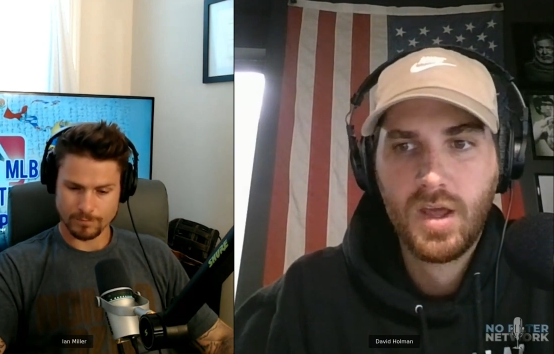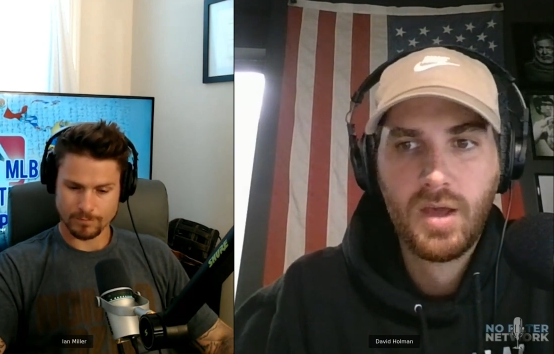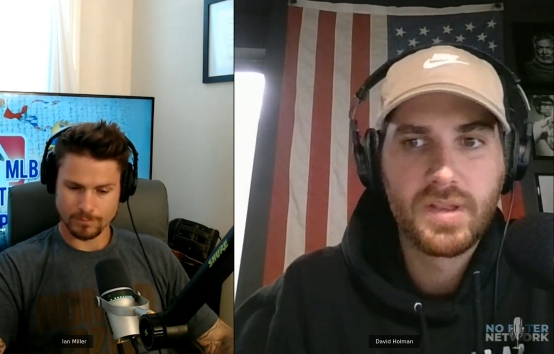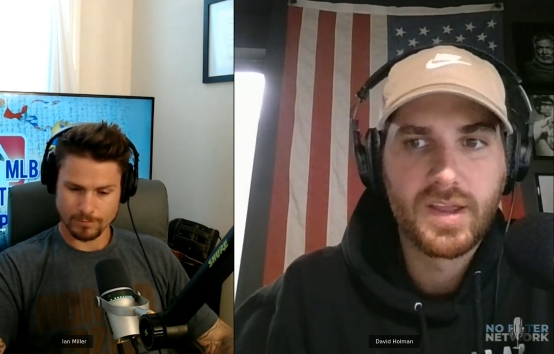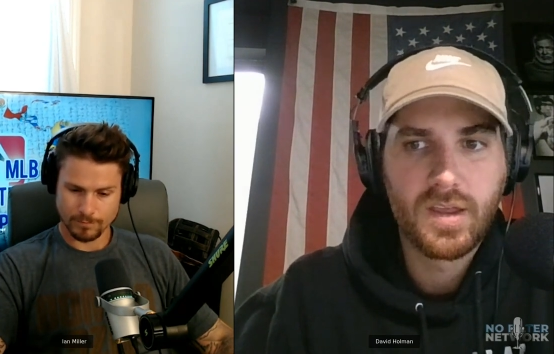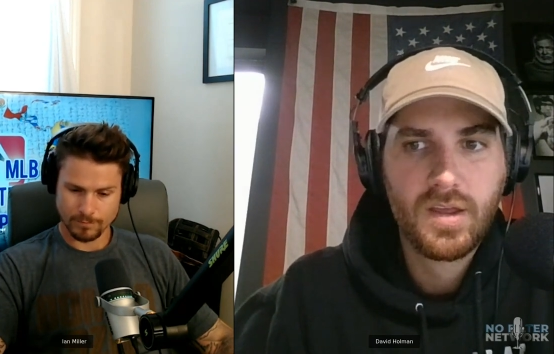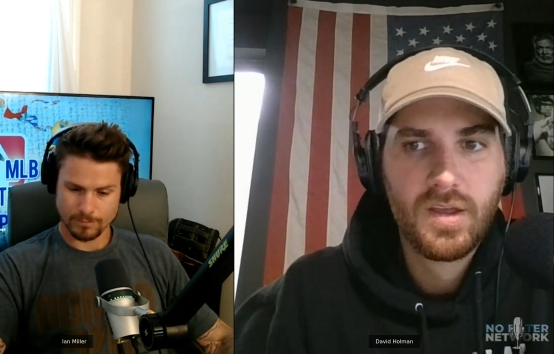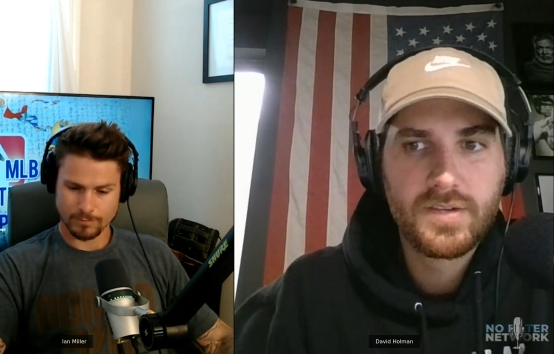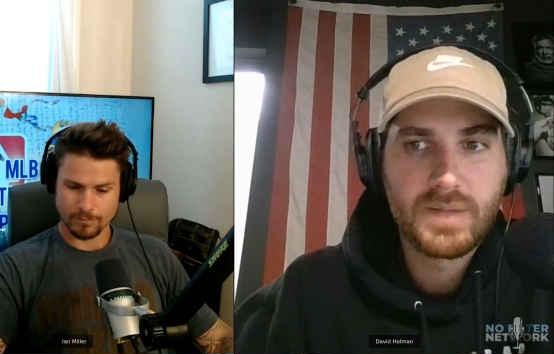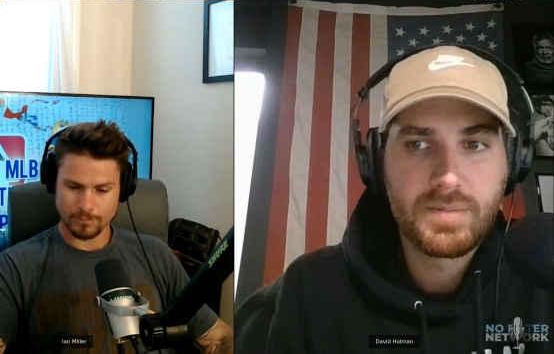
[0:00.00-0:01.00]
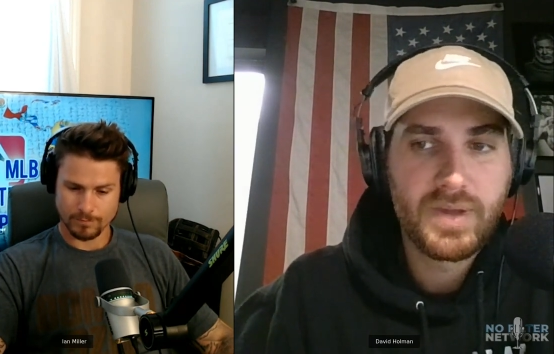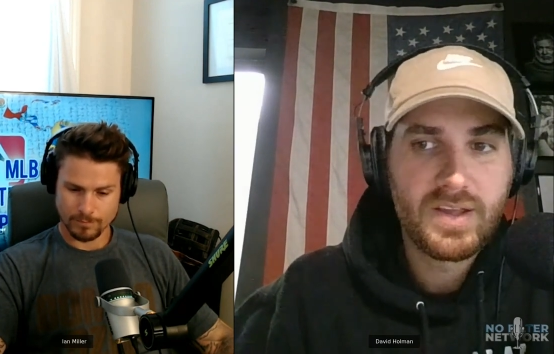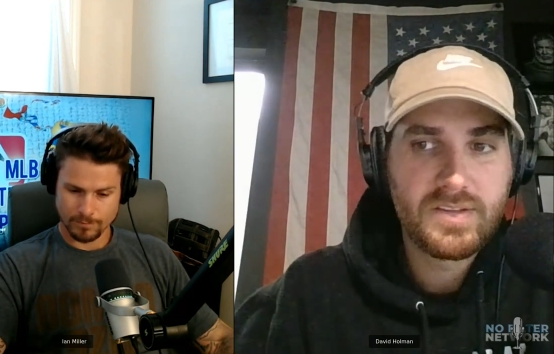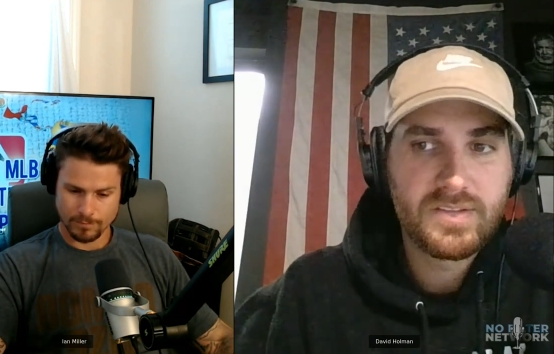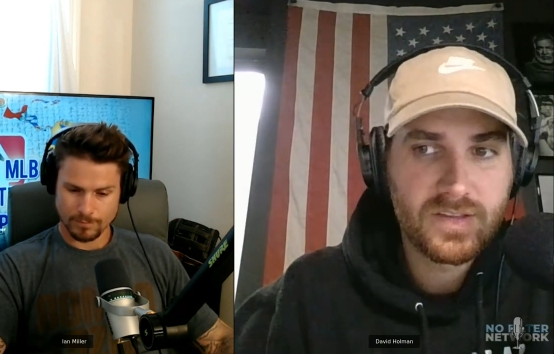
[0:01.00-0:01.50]
Speaker 1: But like Tampa
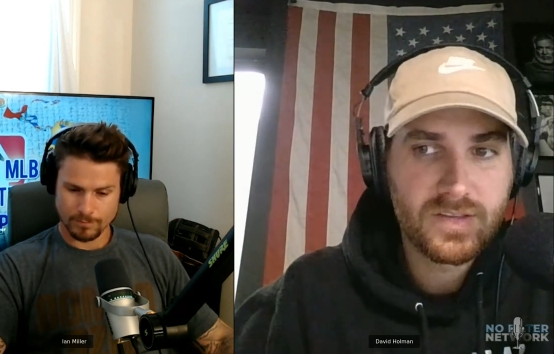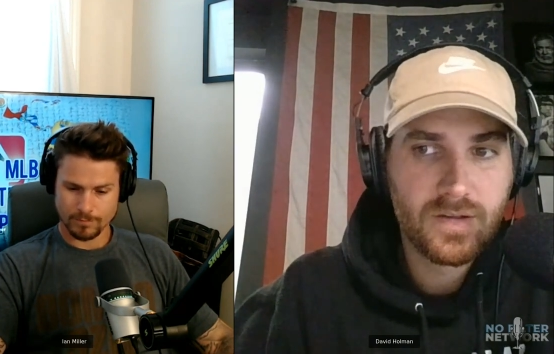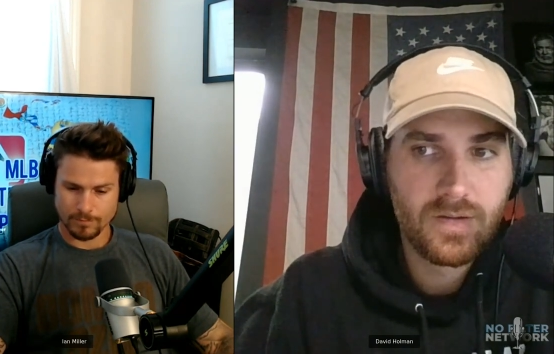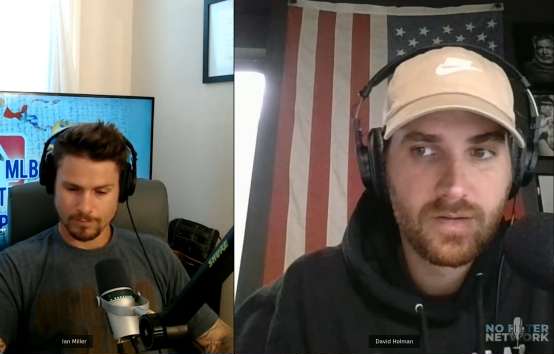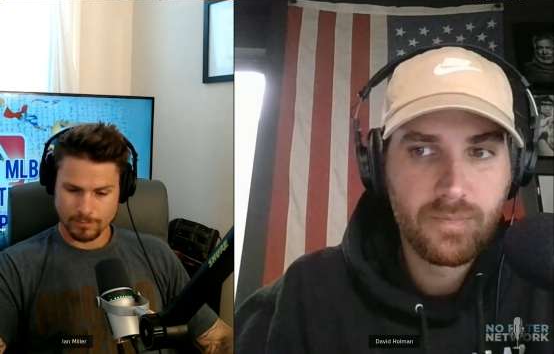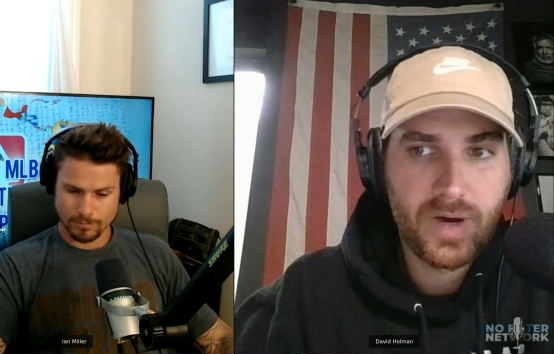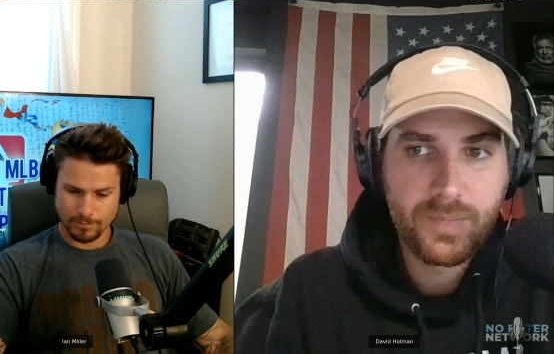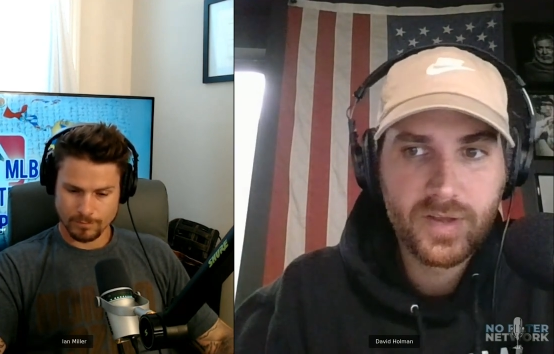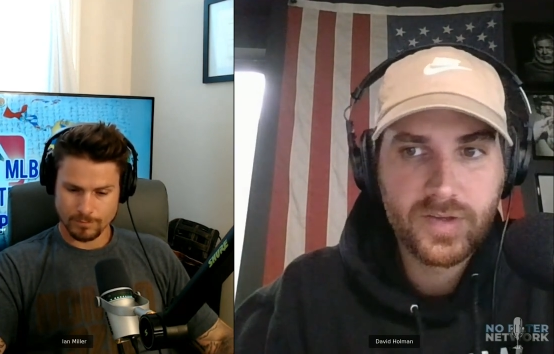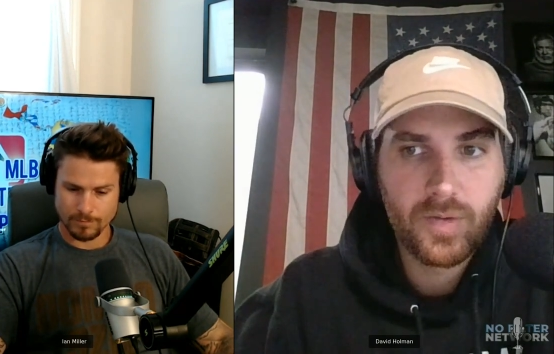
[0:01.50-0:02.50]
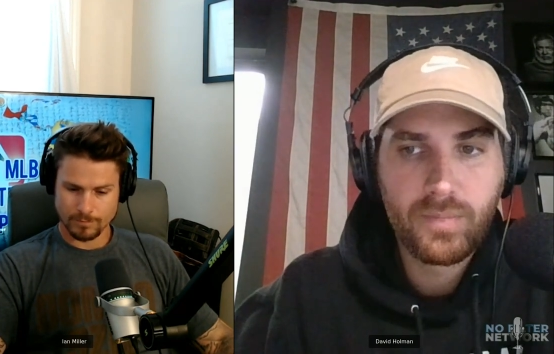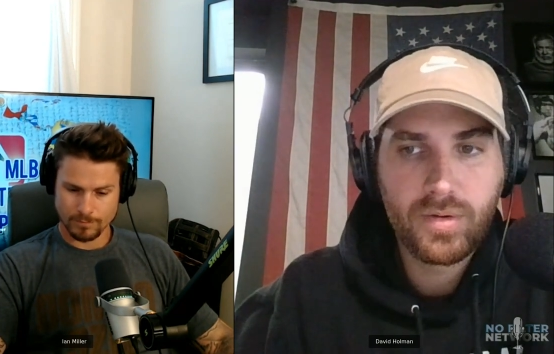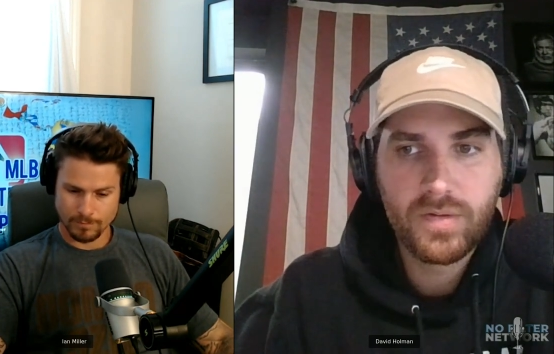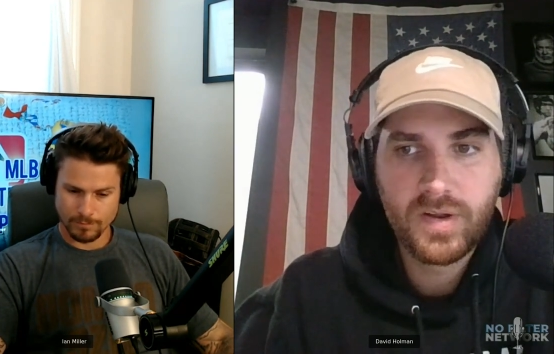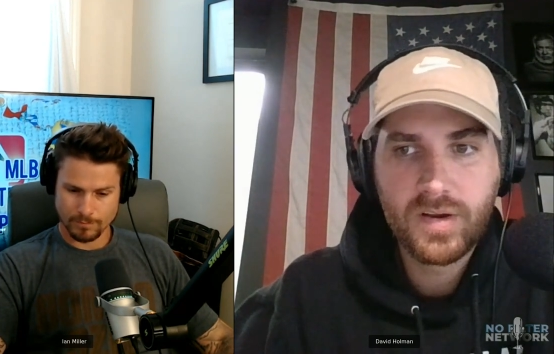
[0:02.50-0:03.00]
Bay is at the bottom of the totem
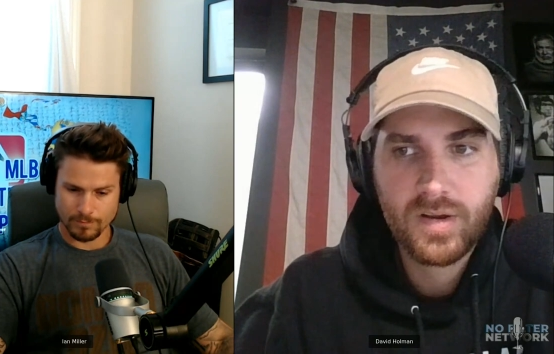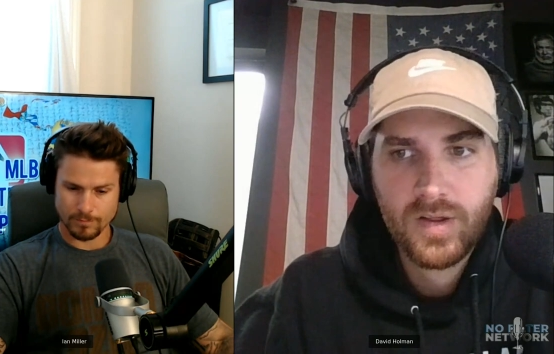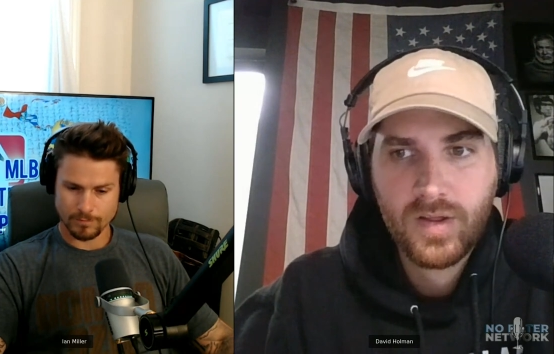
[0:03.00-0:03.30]
pole there